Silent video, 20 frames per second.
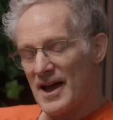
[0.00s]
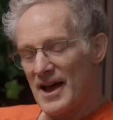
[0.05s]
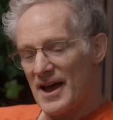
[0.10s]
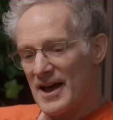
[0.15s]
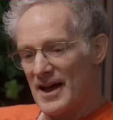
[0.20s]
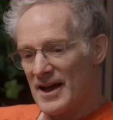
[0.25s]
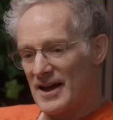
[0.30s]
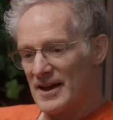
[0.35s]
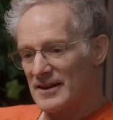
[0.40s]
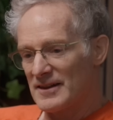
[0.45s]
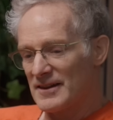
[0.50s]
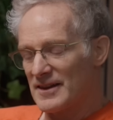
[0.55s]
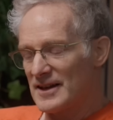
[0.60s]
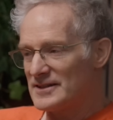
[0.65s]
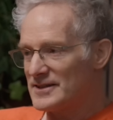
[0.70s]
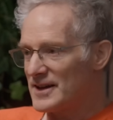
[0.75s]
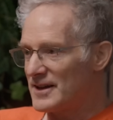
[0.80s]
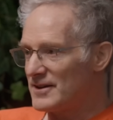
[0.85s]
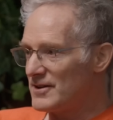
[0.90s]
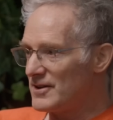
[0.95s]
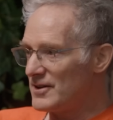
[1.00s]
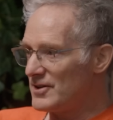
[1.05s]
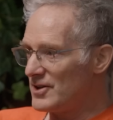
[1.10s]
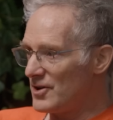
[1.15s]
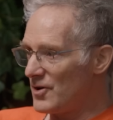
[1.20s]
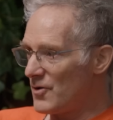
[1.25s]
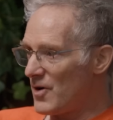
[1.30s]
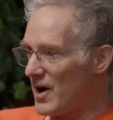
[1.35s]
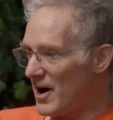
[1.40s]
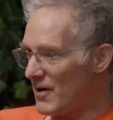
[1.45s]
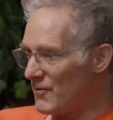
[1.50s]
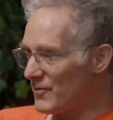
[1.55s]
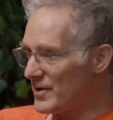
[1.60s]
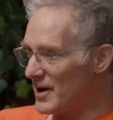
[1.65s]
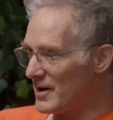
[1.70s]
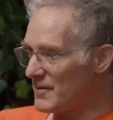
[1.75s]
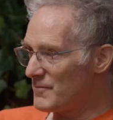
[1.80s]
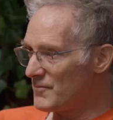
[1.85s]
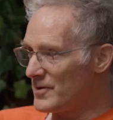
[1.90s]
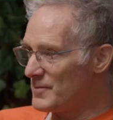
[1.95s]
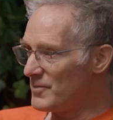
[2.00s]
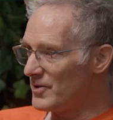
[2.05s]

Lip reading: And they said, we